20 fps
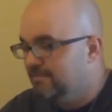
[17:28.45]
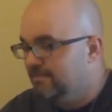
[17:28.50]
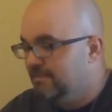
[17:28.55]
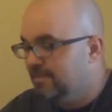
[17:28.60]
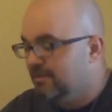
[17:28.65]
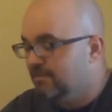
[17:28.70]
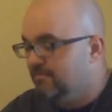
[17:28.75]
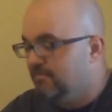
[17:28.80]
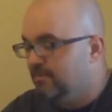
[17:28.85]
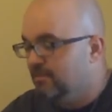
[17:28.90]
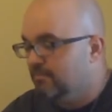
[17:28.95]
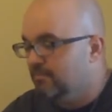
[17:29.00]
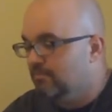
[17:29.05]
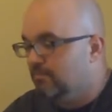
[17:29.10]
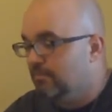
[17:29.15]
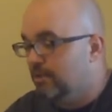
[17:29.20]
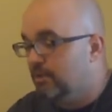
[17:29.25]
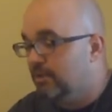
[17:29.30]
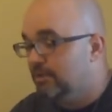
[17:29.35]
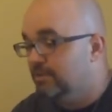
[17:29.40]
Yeah, no,
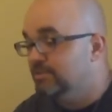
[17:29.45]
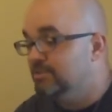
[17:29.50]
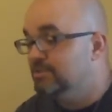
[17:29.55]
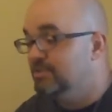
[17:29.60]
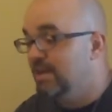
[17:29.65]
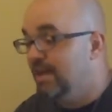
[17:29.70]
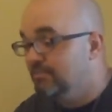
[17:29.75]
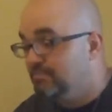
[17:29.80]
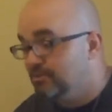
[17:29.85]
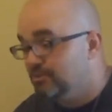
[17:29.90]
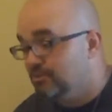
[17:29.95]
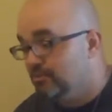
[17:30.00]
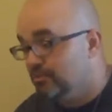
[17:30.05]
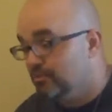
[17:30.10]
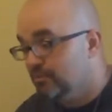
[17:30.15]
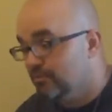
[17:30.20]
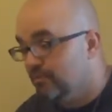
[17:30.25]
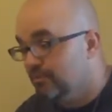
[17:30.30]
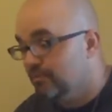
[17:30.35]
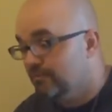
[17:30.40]
Mark chapter 2,
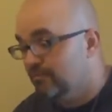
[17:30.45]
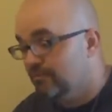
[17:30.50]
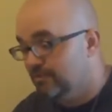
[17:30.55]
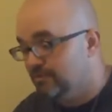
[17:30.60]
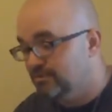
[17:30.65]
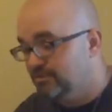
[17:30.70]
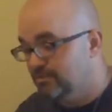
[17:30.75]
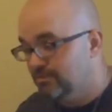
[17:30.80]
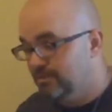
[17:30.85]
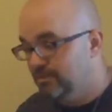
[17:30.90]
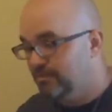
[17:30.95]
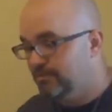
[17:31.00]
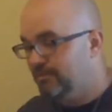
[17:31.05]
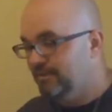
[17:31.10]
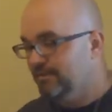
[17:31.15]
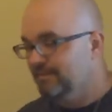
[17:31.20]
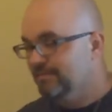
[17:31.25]
verse 23.